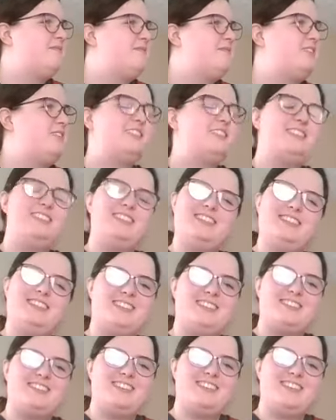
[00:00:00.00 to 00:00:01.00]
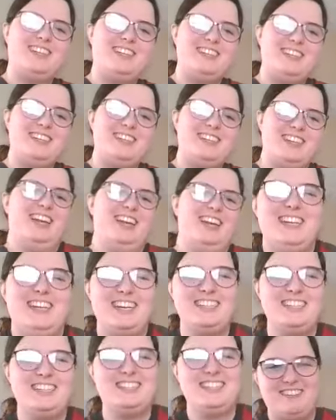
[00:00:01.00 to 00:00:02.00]
everything is just great.
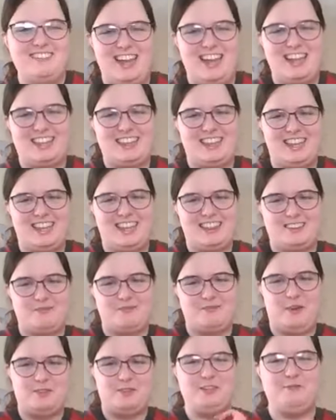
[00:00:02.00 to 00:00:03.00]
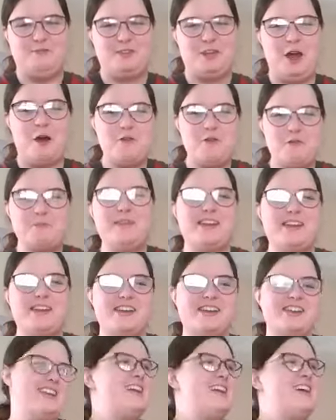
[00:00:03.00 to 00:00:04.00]
I sound like the most
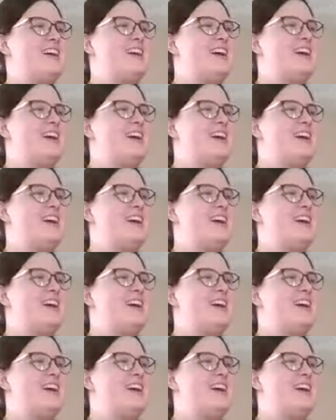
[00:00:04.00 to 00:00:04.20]
utopian